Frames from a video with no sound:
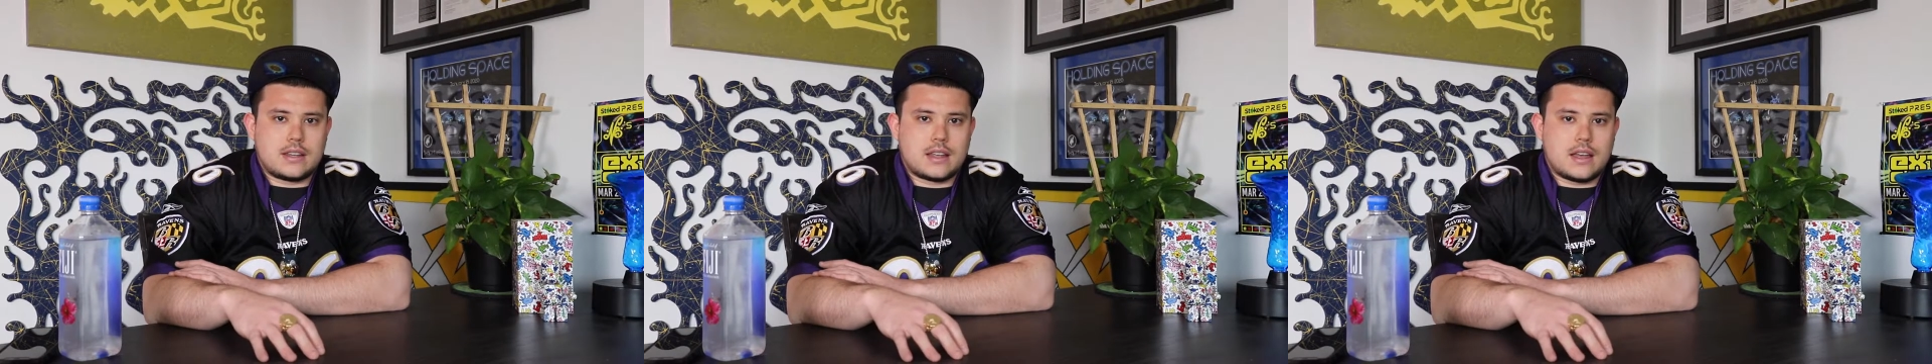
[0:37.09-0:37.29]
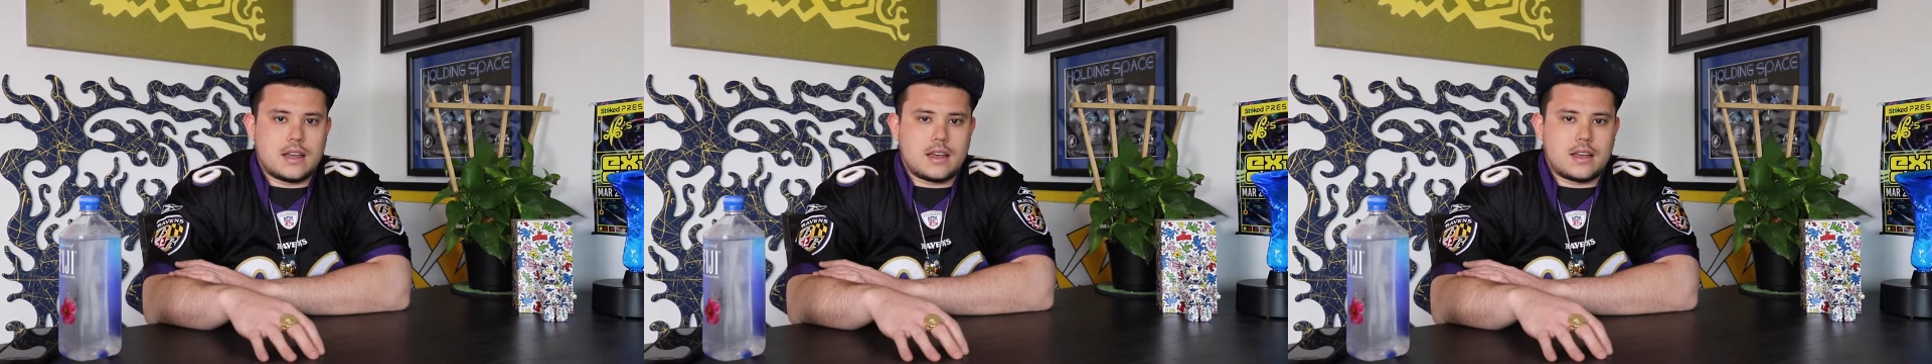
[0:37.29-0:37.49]

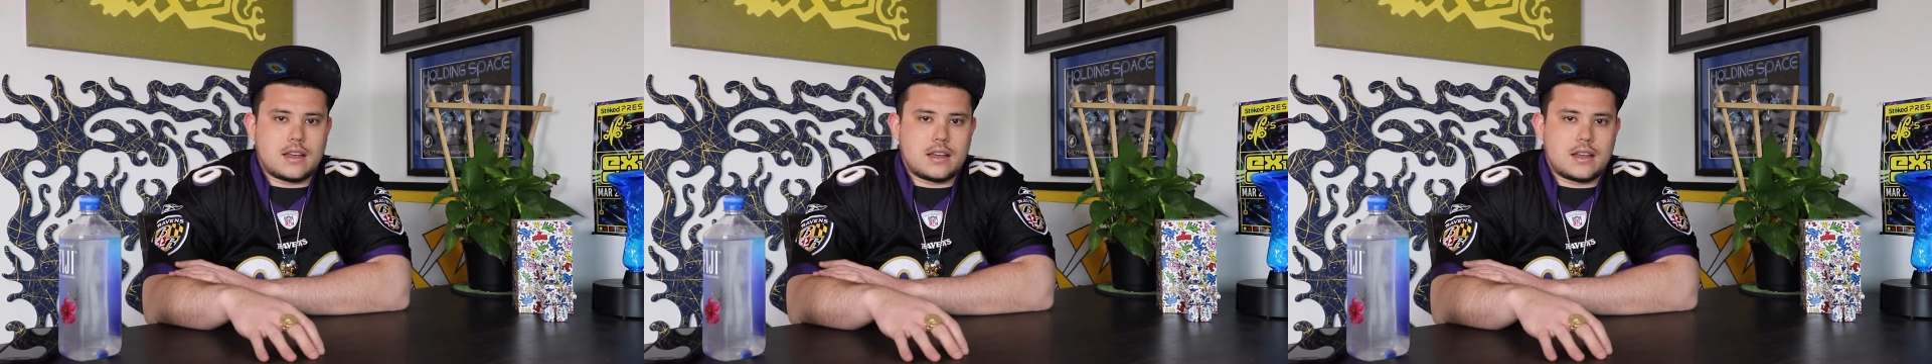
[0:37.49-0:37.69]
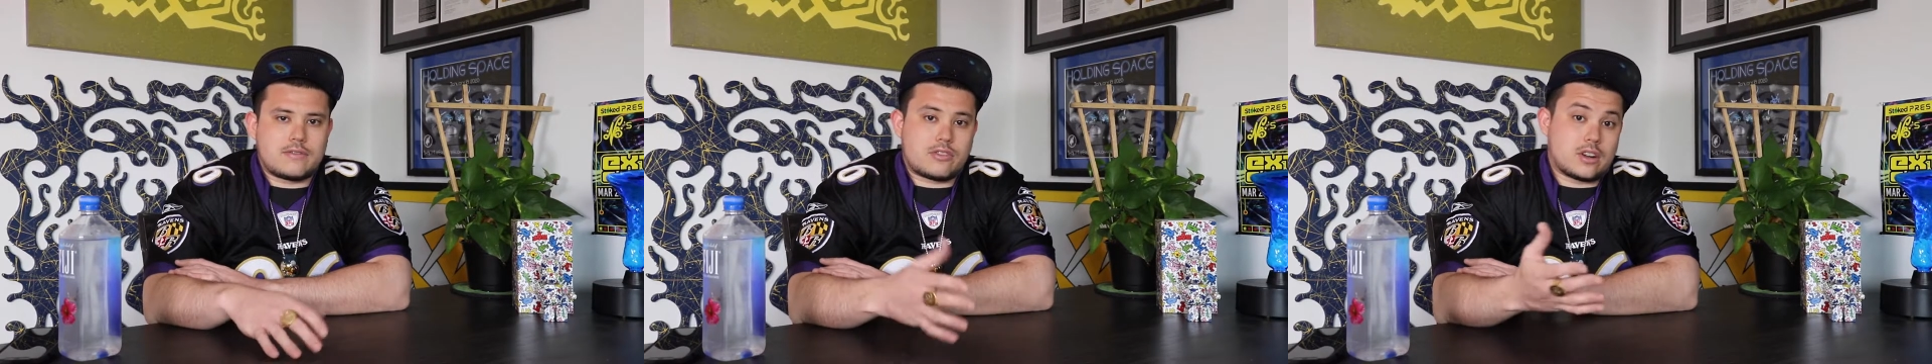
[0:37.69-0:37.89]

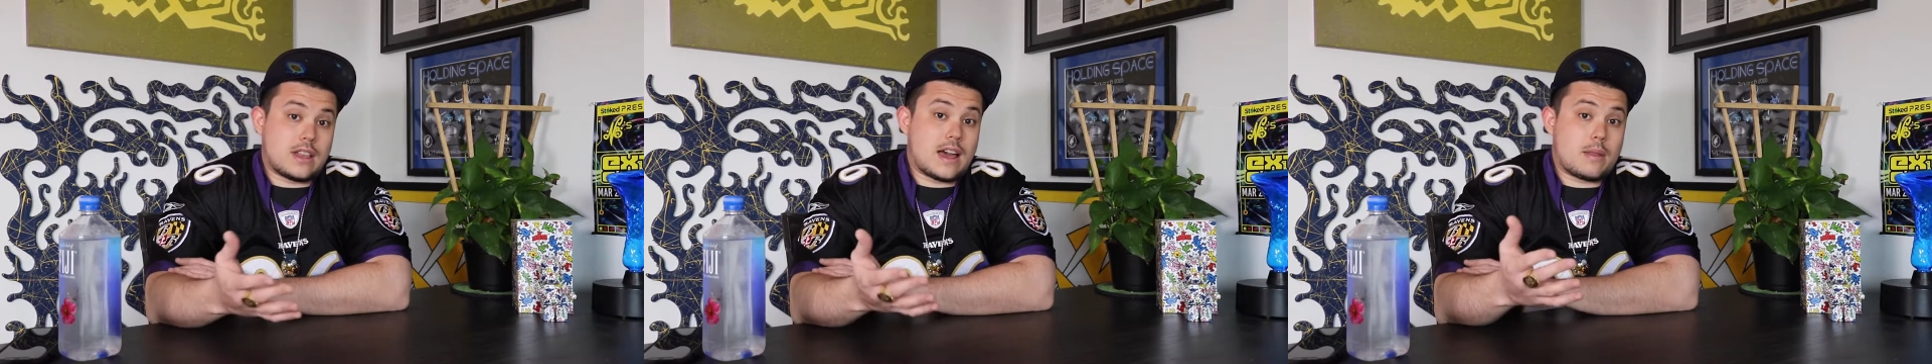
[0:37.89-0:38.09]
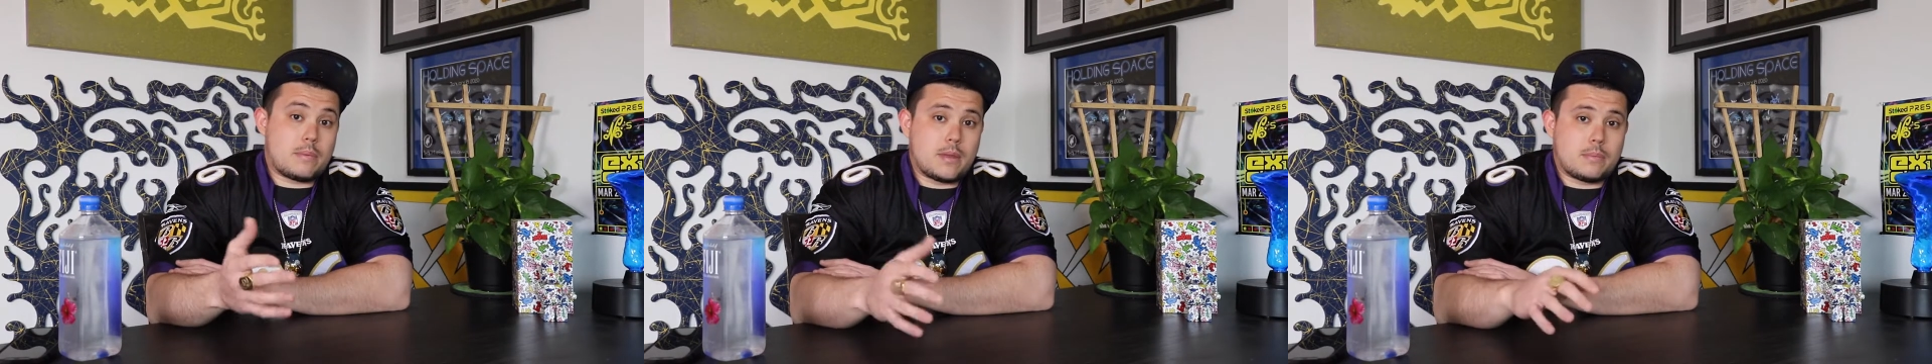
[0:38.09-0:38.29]
And for a
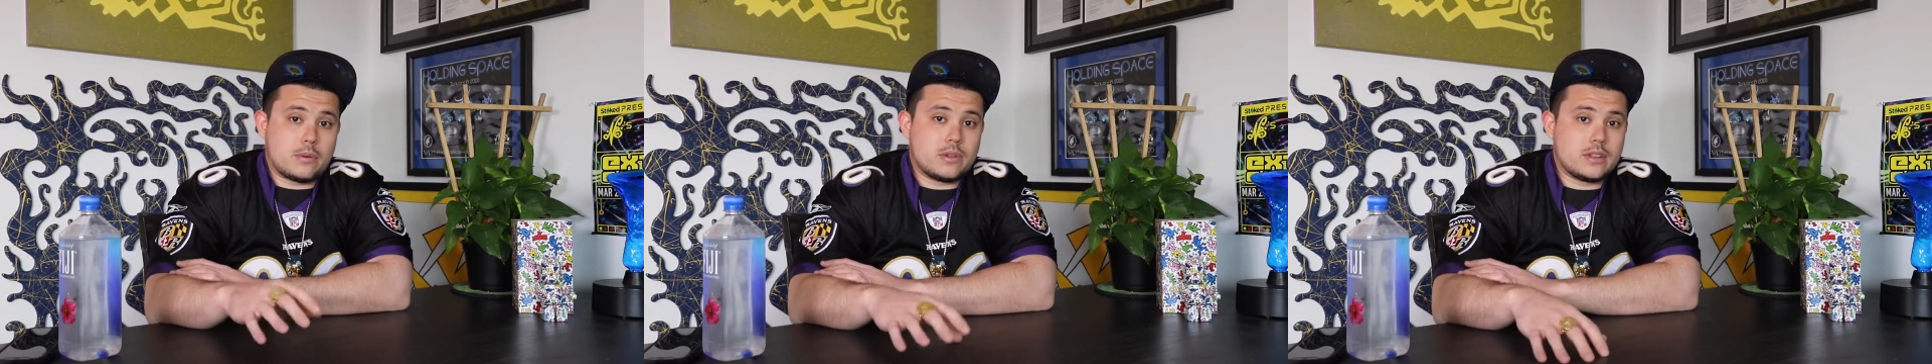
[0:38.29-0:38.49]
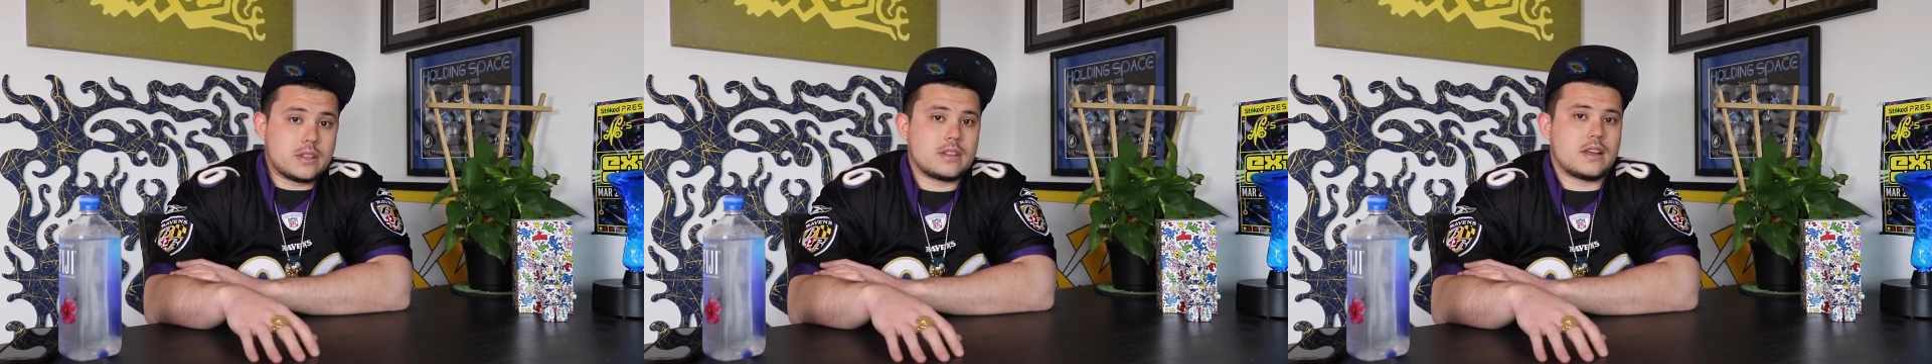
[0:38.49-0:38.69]
lot of
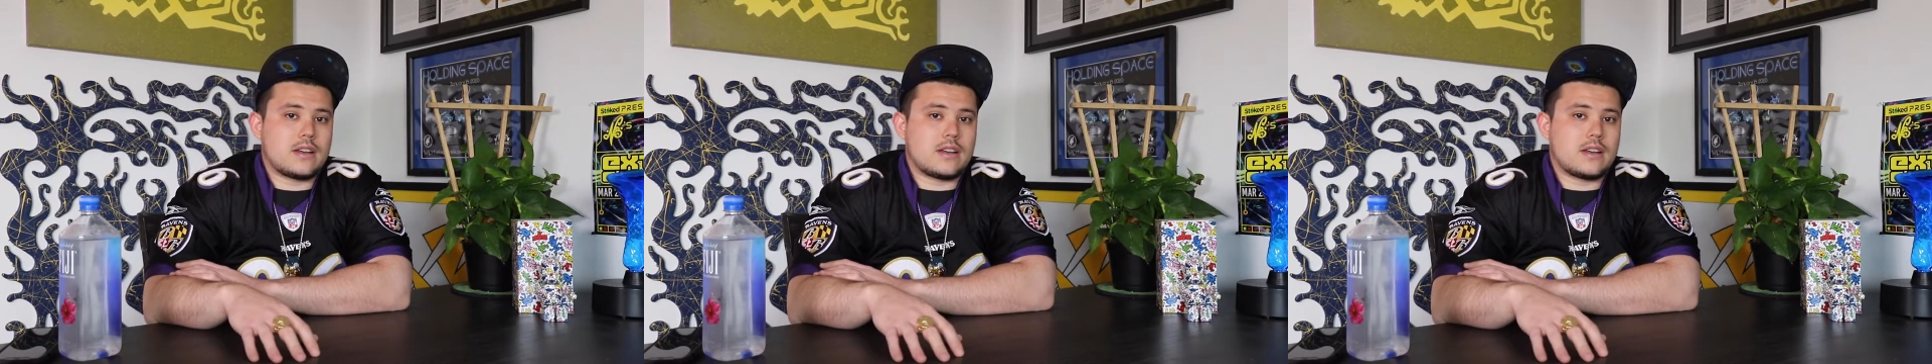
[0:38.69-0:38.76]
people,